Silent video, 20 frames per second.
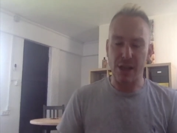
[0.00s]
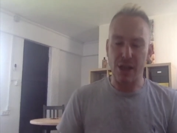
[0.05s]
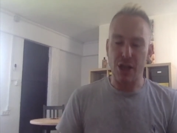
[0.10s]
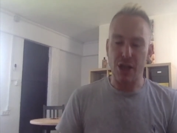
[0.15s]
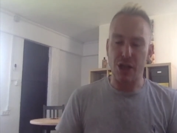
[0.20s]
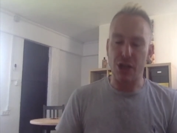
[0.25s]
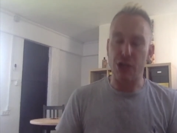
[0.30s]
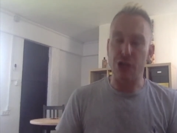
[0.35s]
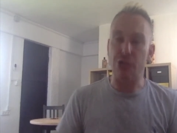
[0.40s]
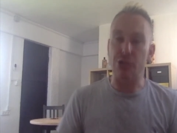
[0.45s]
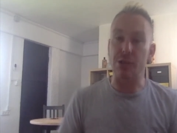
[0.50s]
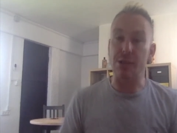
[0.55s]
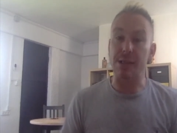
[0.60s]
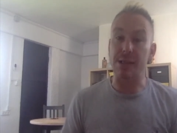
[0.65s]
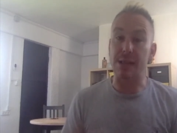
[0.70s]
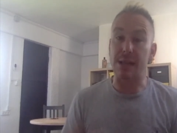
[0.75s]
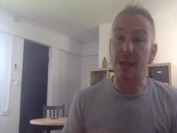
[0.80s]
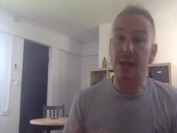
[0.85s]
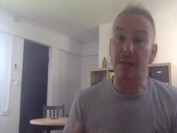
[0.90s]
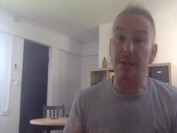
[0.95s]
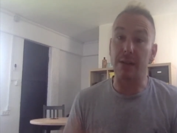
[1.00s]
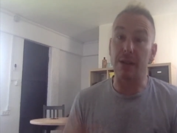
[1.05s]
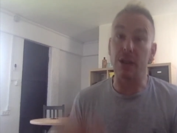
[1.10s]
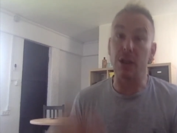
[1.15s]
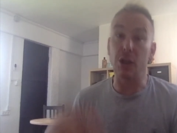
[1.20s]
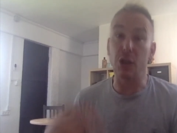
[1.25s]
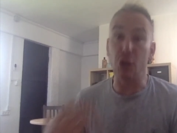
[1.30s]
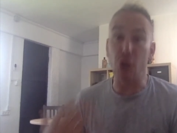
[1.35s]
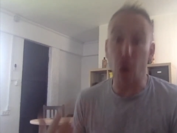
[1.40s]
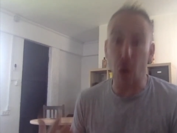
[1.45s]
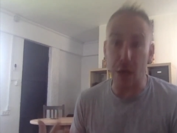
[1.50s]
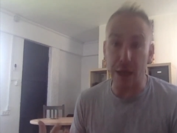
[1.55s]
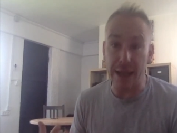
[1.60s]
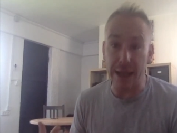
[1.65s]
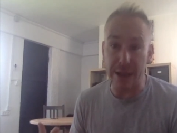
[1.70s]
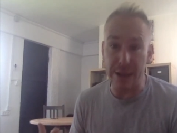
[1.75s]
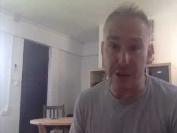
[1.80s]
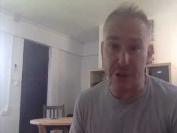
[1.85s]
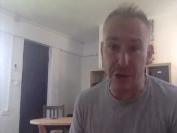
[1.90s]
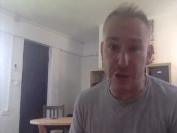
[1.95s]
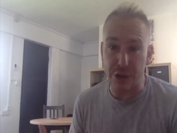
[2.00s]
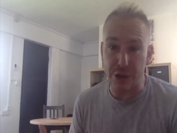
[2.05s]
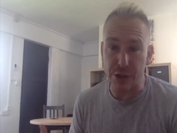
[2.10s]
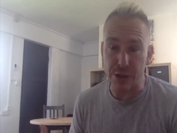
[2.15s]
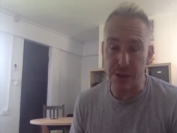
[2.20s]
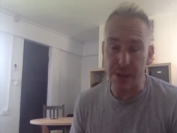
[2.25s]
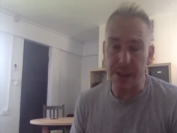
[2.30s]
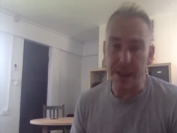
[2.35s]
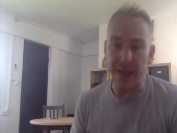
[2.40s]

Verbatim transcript: children's current knowledge,